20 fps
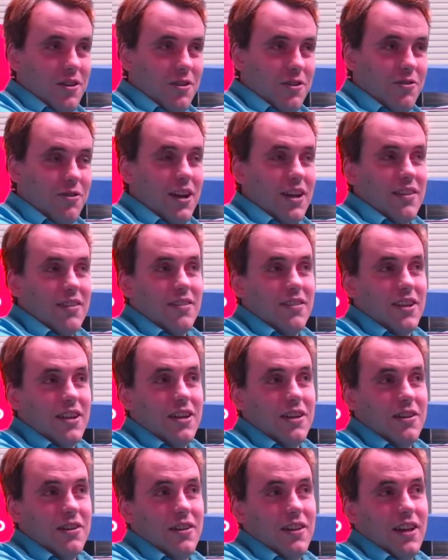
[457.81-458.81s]
great
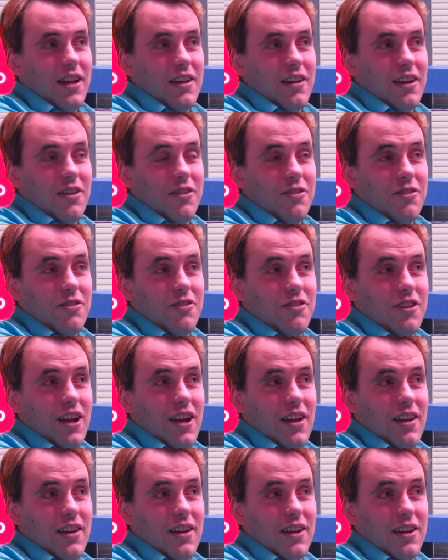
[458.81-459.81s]
skill at
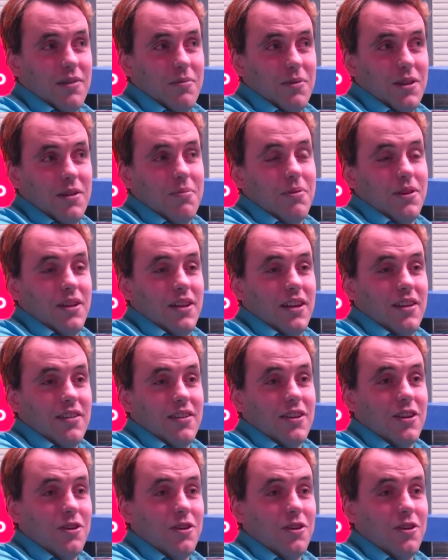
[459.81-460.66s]
understanding and manipulating